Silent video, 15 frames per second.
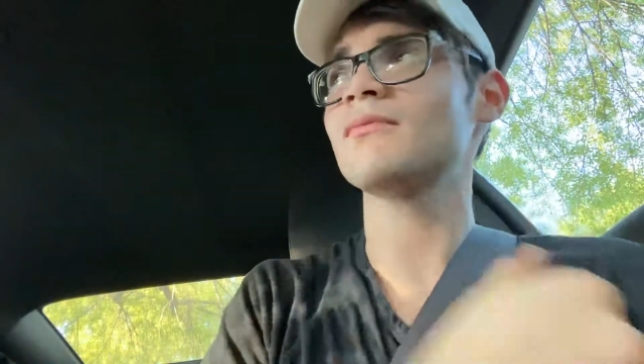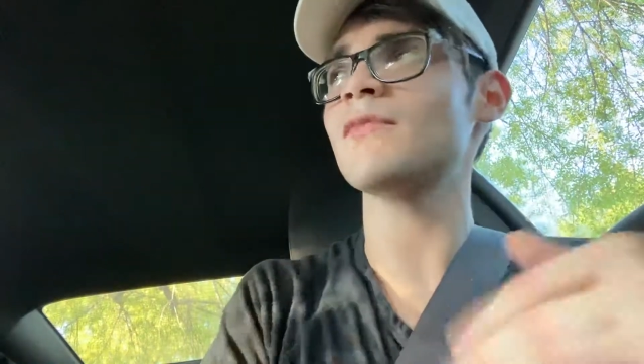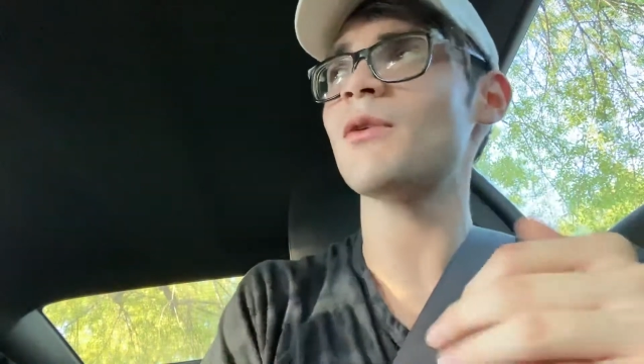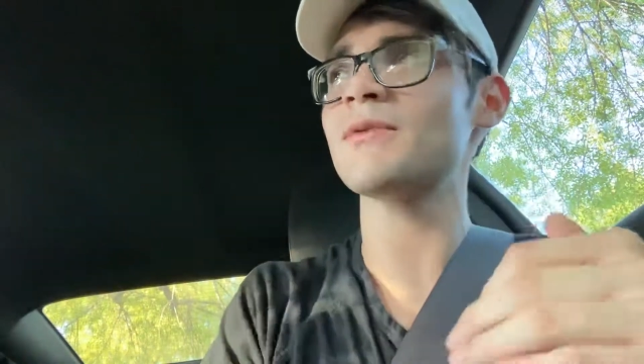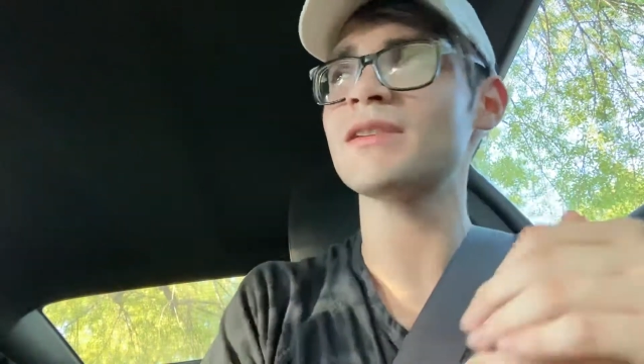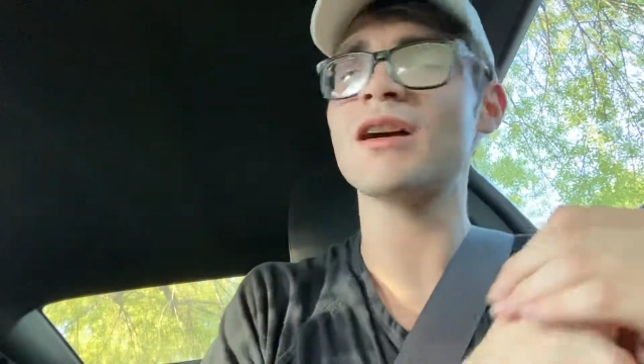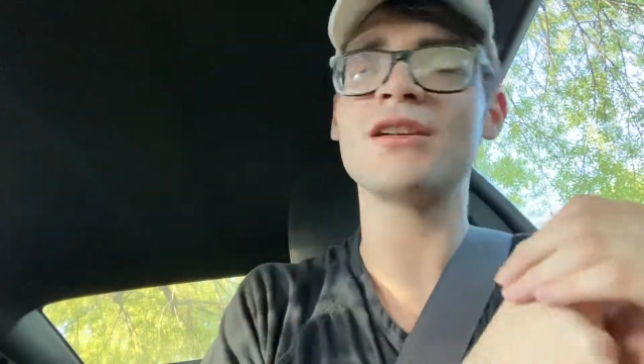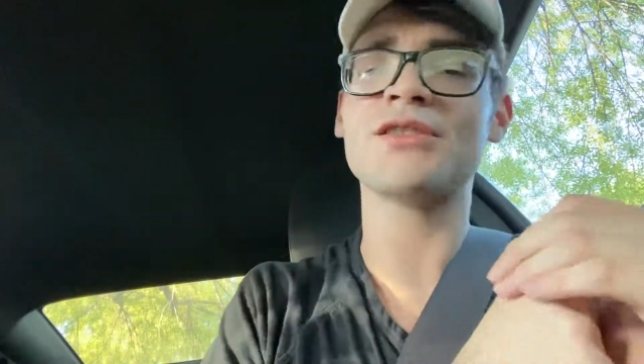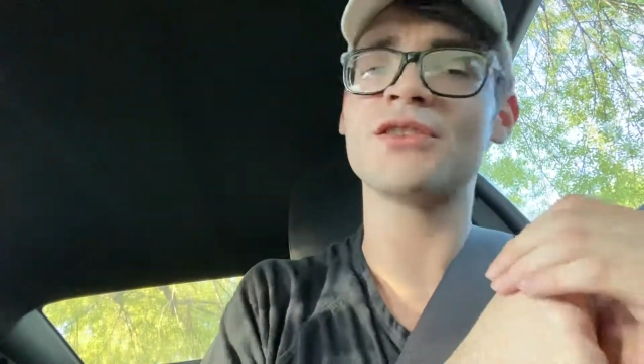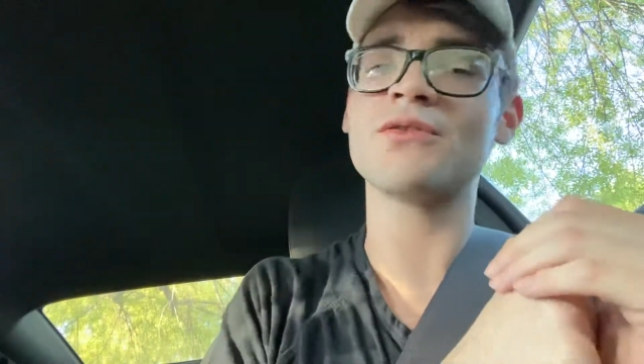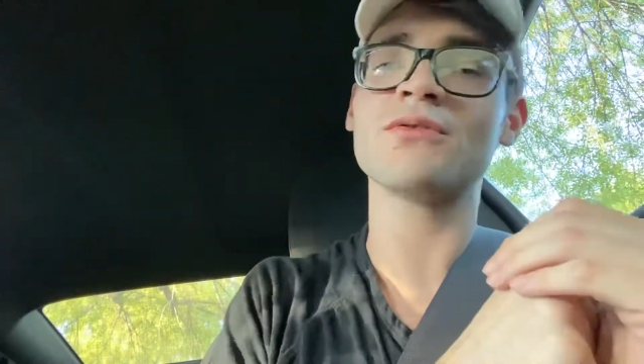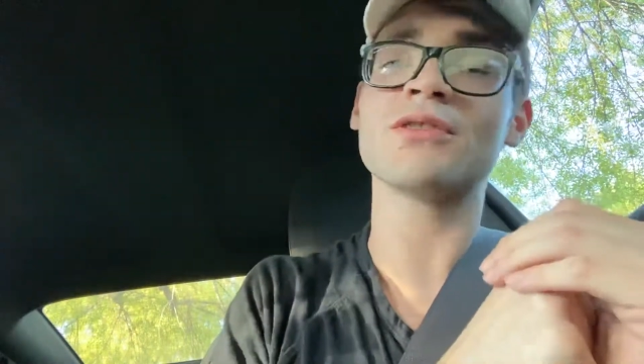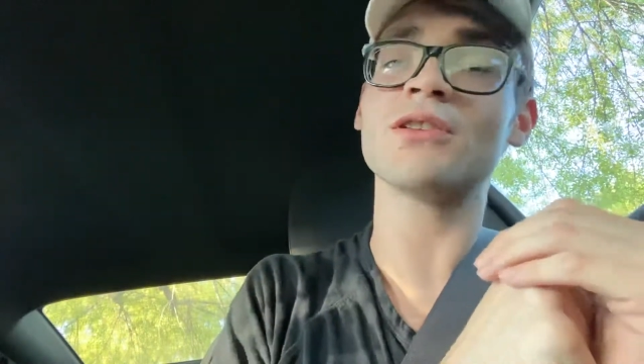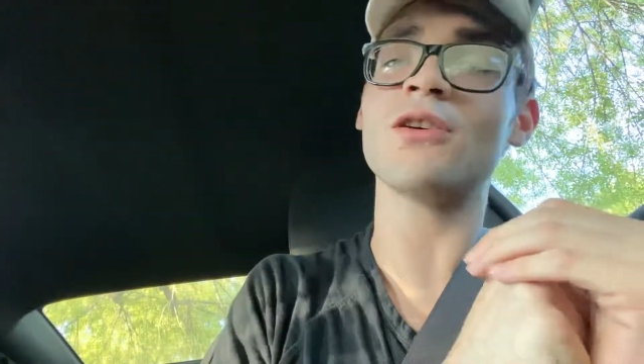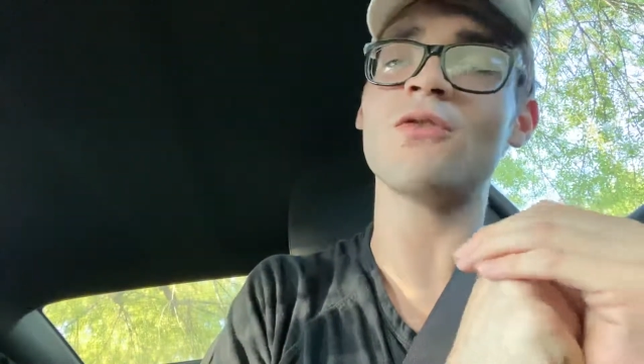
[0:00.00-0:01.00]
always got
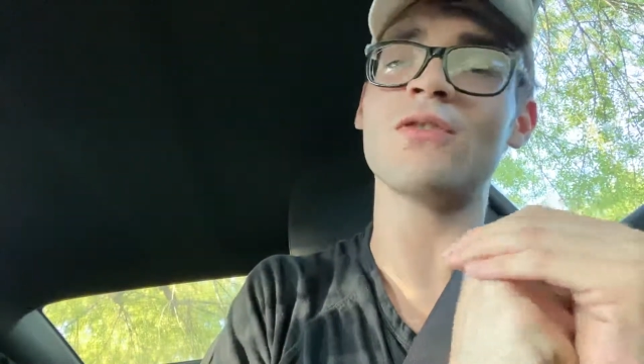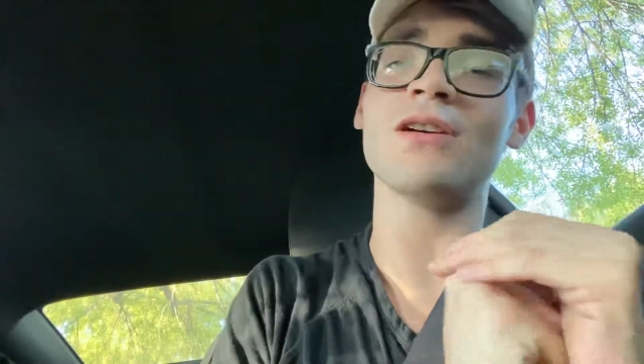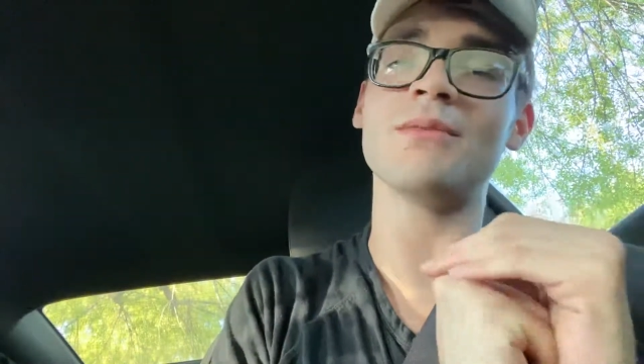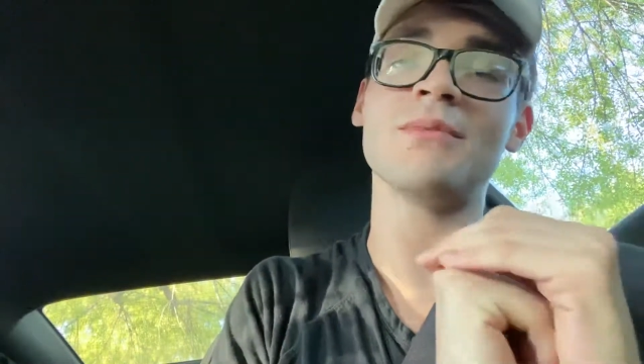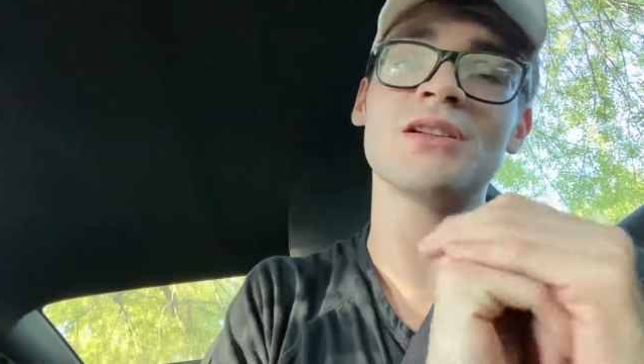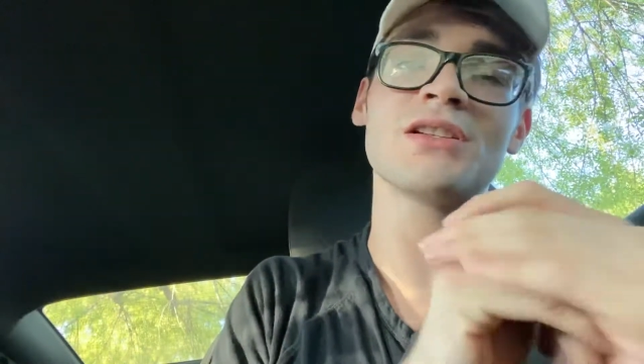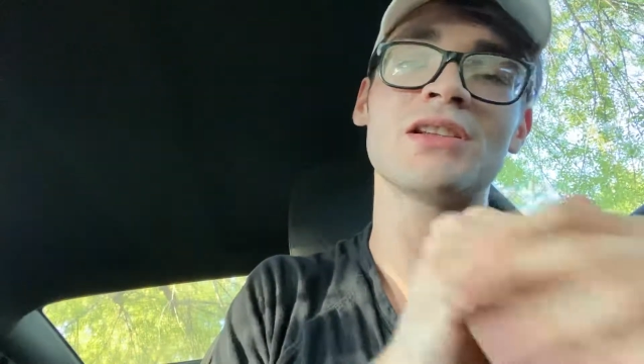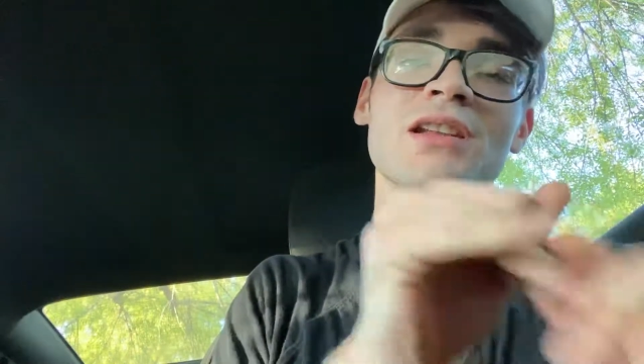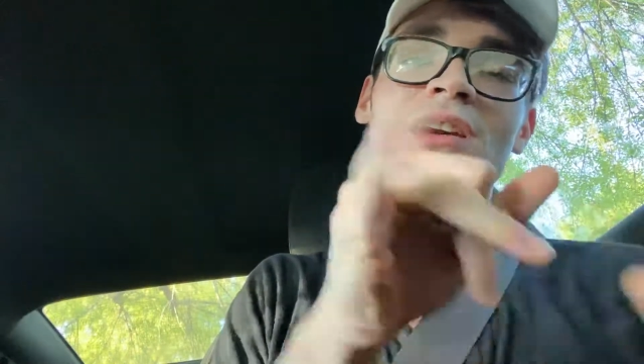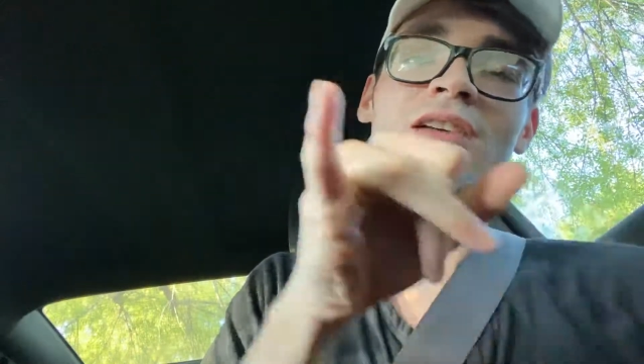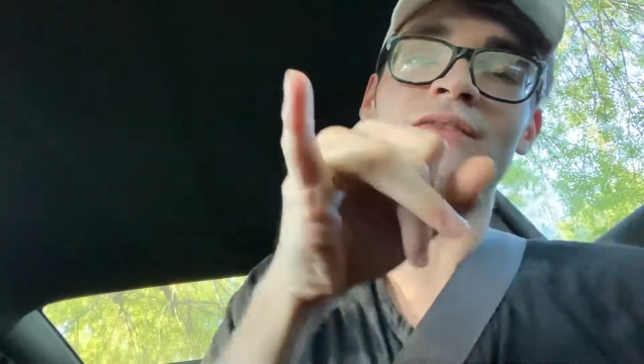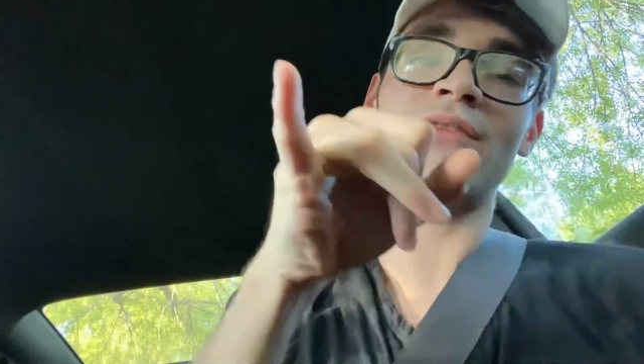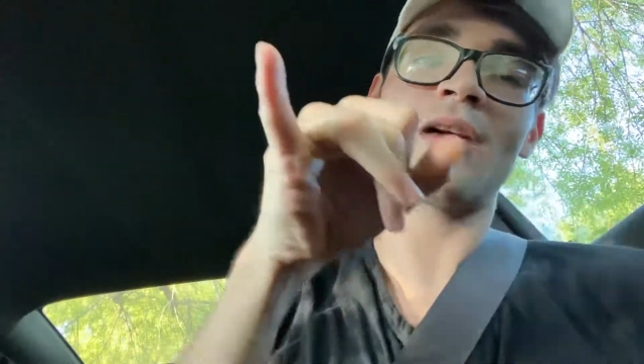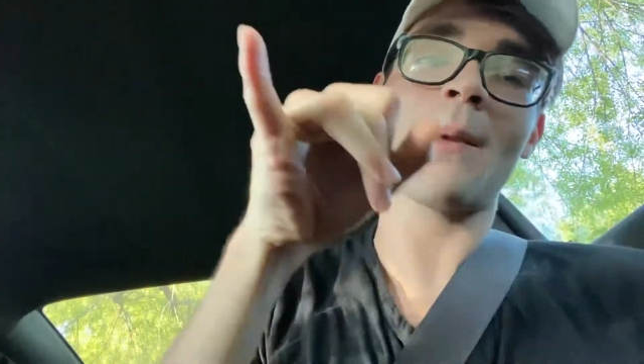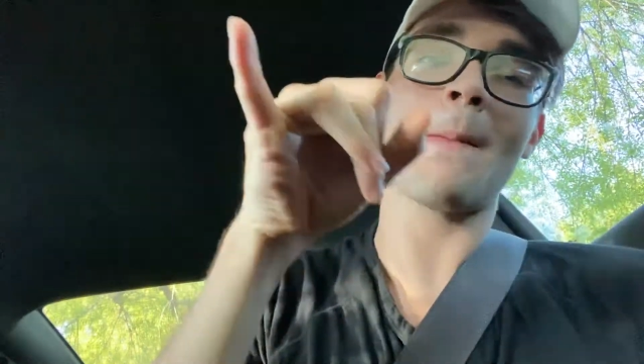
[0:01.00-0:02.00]
you. So uh, much love.